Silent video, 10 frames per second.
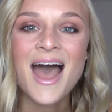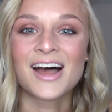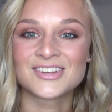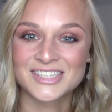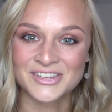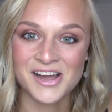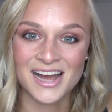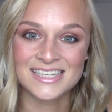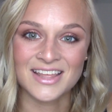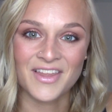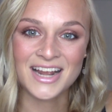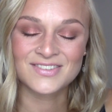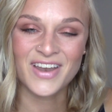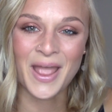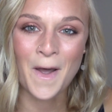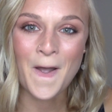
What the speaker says: I will see you guys in the next video.